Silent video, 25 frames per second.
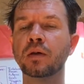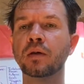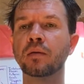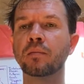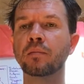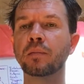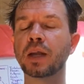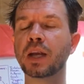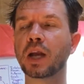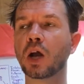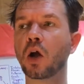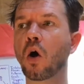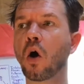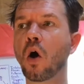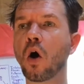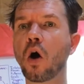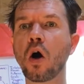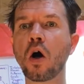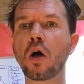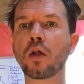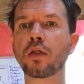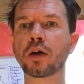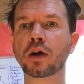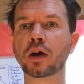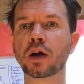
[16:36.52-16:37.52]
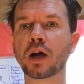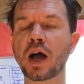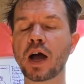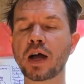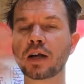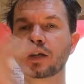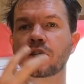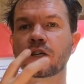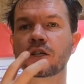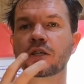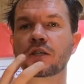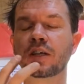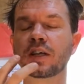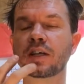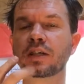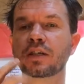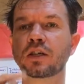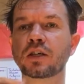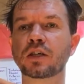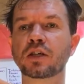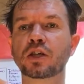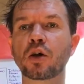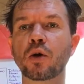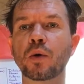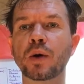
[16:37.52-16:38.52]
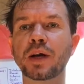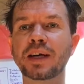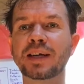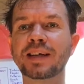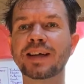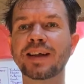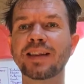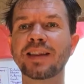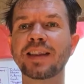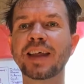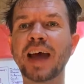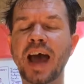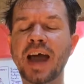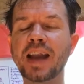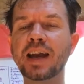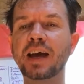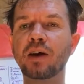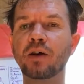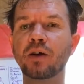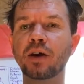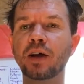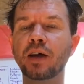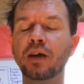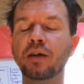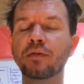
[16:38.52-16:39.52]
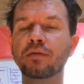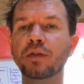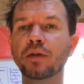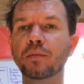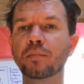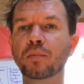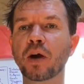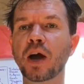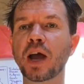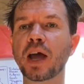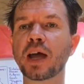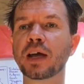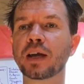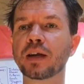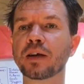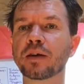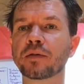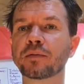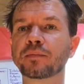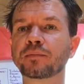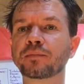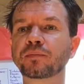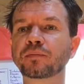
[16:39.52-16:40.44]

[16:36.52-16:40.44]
Meaning all their consciousness is going to that area of the brain,